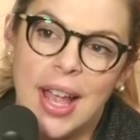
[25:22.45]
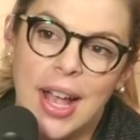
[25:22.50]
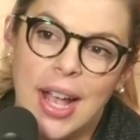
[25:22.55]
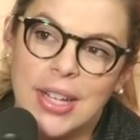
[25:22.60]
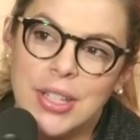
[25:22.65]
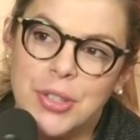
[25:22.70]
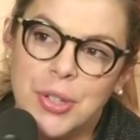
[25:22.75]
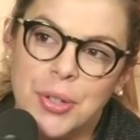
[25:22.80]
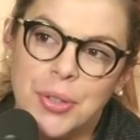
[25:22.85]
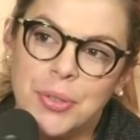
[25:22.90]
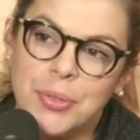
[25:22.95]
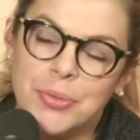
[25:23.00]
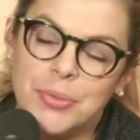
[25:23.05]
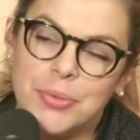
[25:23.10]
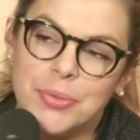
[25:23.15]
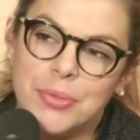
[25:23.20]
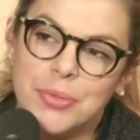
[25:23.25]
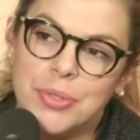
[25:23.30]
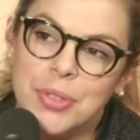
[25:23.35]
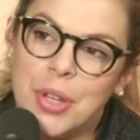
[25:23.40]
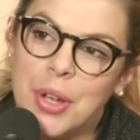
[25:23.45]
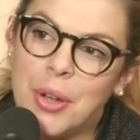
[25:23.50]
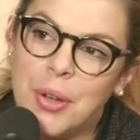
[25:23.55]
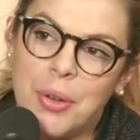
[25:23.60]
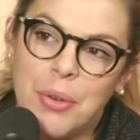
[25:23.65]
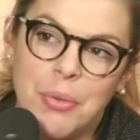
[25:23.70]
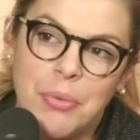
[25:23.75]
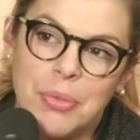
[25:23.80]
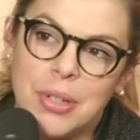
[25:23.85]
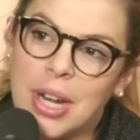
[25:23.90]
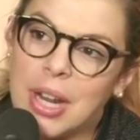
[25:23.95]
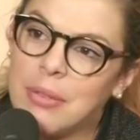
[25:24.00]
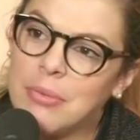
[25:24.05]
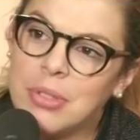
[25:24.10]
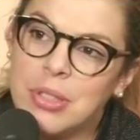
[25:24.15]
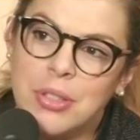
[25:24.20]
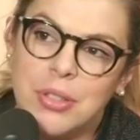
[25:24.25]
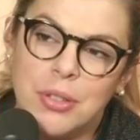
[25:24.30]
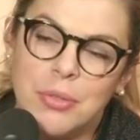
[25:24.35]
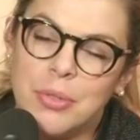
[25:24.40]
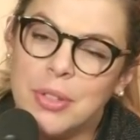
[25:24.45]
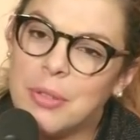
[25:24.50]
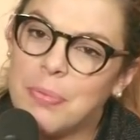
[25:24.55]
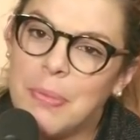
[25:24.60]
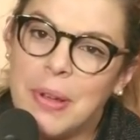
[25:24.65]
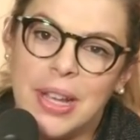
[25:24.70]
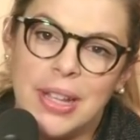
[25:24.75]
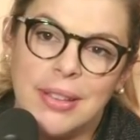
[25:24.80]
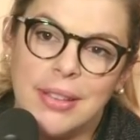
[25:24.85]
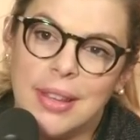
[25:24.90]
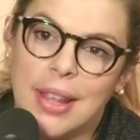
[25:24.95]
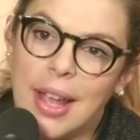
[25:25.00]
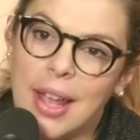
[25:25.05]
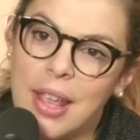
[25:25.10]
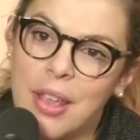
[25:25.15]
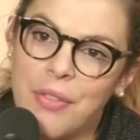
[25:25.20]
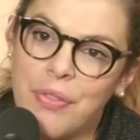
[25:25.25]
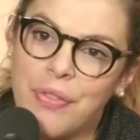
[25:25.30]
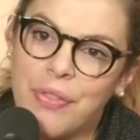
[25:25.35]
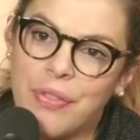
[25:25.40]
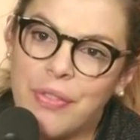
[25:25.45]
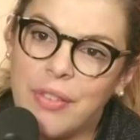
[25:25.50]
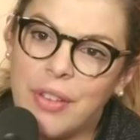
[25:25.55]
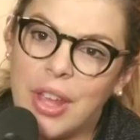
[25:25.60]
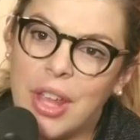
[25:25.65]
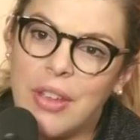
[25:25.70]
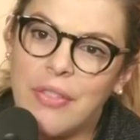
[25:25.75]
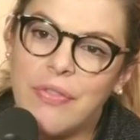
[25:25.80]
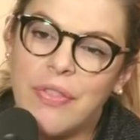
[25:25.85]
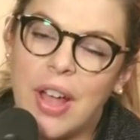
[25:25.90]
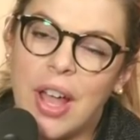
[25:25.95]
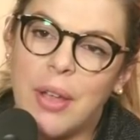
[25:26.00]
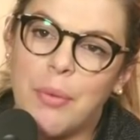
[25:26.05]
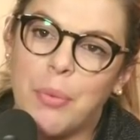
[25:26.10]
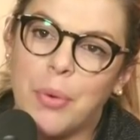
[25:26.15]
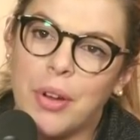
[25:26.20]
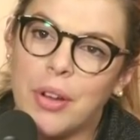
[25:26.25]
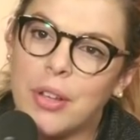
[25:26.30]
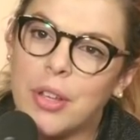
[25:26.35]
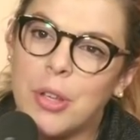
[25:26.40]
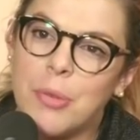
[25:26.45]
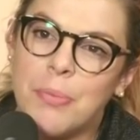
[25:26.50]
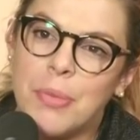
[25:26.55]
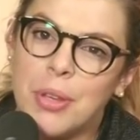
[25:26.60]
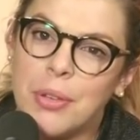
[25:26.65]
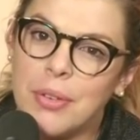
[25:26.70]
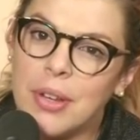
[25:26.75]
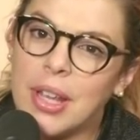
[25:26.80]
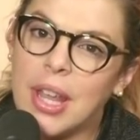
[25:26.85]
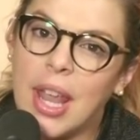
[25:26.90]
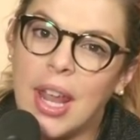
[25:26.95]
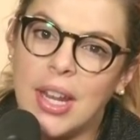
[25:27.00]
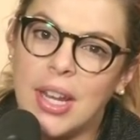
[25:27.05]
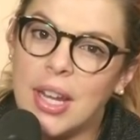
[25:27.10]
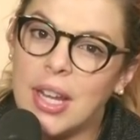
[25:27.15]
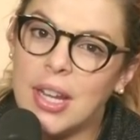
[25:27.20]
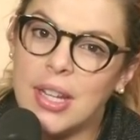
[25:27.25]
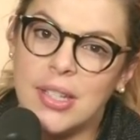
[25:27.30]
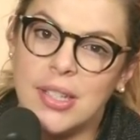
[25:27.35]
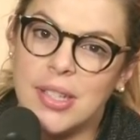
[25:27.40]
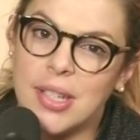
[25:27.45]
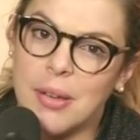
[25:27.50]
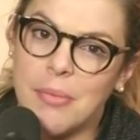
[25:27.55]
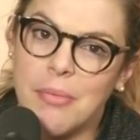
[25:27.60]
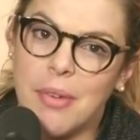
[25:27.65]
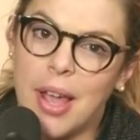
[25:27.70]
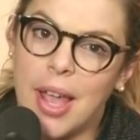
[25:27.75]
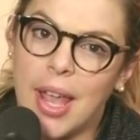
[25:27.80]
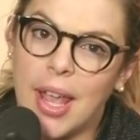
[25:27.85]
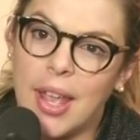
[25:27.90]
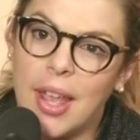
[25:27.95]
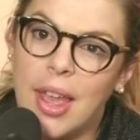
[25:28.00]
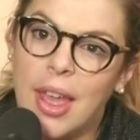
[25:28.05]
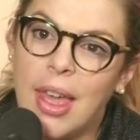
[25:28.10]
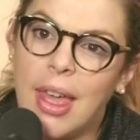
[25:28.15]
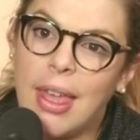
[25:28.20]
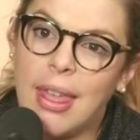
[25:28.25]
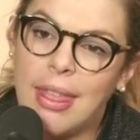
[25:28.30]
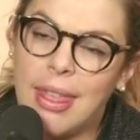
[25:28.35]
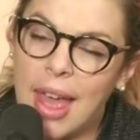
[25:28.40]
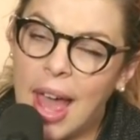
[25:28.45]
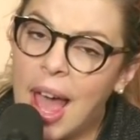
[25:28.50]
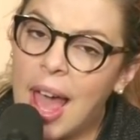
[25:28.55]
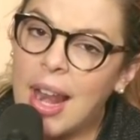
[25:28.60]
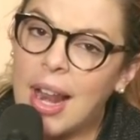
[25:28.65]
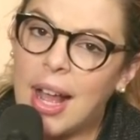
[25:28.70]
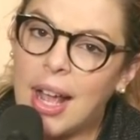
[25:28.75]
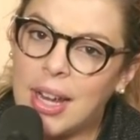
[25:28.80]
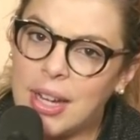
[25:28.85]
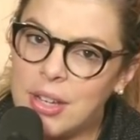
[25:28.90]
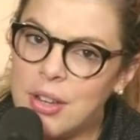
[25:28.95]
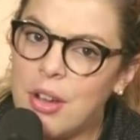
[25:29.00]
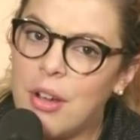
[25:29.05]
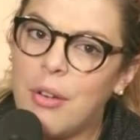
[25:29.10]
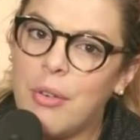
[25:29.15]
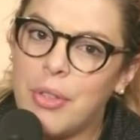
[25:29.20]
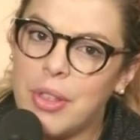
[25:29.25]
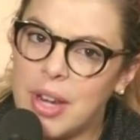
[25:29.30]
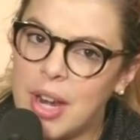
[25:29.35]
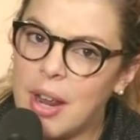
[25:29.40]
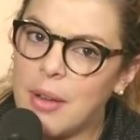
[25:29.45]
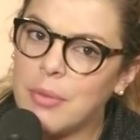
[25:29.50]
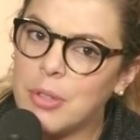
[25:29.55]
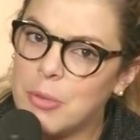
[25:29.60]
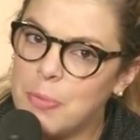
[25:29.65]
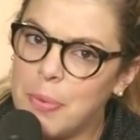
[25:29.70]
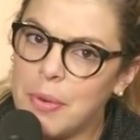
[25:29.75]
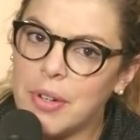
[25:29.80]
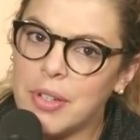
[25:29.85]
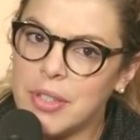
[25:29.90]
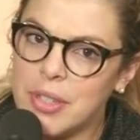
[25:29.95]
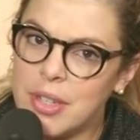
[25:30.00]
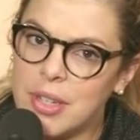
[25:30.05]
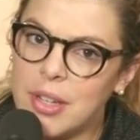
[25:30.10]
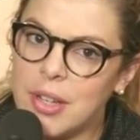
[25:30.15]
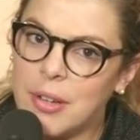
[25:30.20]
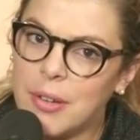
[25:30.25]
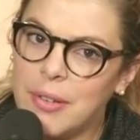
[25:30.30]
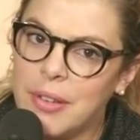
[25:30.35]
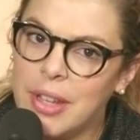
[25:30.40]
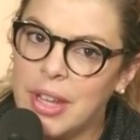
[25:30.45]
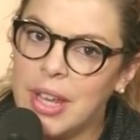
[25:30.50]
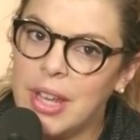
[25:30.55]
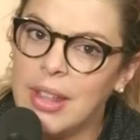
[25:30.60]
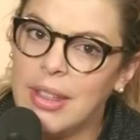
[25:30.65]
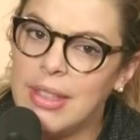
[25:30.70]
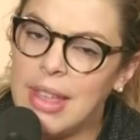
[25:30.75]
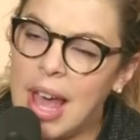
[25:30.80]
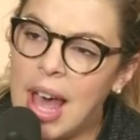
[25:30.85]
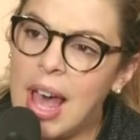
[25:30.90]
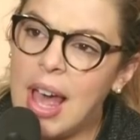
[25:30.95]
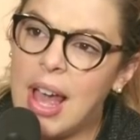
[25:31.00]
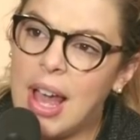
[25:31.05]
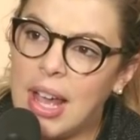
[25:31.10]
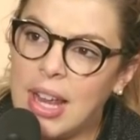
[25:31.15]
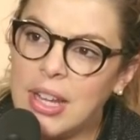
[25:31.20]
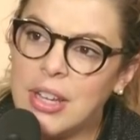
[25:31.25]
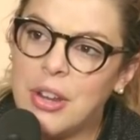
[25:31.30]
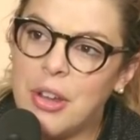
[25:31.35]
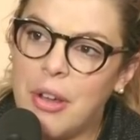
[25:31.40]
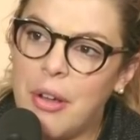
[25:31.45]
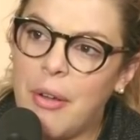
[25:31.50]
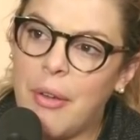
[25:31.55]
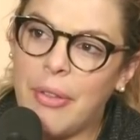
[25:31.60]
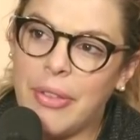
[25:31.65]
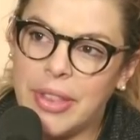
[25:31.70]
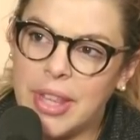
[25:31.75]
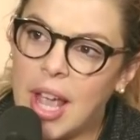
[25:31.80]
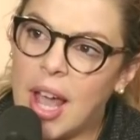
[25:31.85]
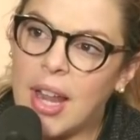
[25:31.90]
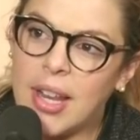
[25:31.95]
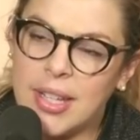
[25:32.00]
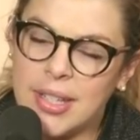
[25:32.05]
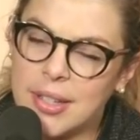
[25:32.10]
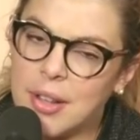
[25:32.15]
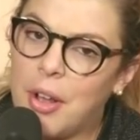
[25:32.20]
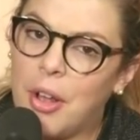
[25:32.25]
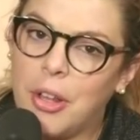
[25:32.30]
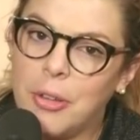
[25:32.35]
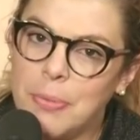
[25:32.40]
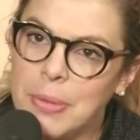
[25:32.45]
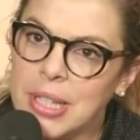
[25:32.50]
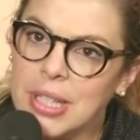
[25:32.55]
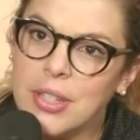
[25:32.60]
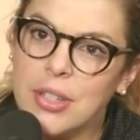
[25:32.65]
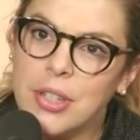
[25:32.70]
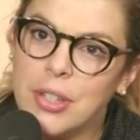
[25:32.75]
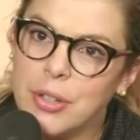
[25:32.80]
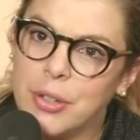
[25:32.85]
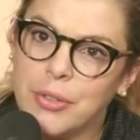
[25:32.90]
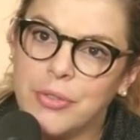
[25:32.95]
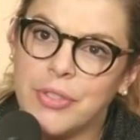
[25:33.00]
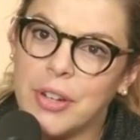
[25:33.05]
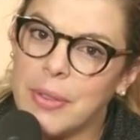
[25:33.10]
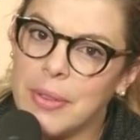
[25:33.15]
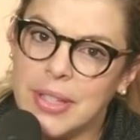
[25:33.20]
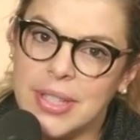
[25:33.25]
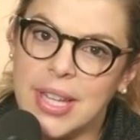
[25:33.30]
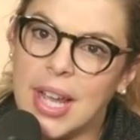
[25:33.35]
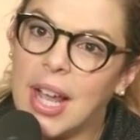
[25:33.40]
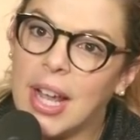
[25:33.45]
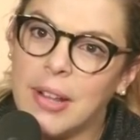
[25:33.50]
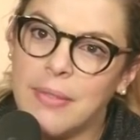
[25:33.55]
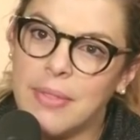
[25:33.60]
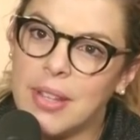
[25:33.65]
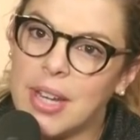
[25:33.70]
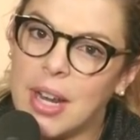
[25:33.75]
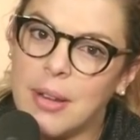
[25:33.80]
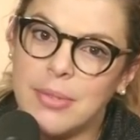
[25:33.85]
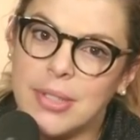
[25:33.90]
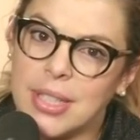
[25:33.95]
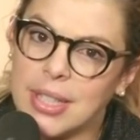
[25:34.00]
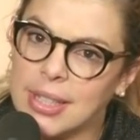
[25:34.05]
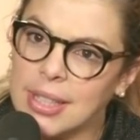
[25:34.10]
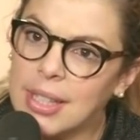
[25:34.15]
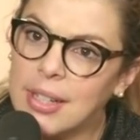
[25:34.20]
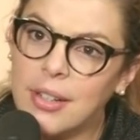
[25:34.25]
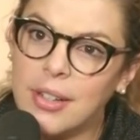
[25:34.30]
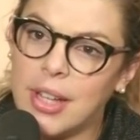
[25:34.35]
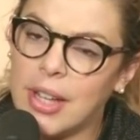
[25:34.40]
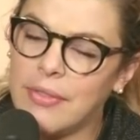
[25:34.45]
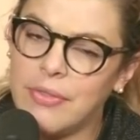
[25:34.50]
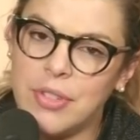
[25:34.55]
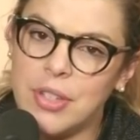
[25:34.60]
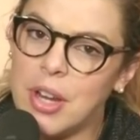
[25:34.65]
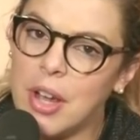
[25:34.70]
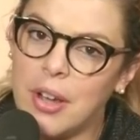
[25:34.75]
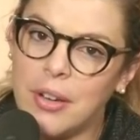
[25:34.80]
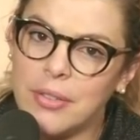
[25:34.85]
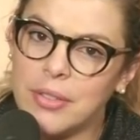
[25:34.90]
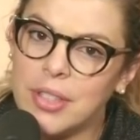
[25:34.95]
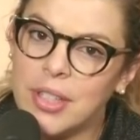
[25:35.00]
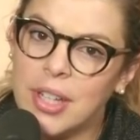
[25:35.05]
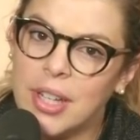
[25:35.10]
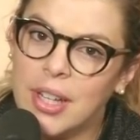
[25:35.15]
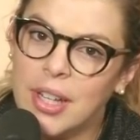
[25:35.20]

I don't know what I would do with my life if I weren't communicating in some way. That I know that I was born to do. That I know God has called me to do from the time that I was little. I've known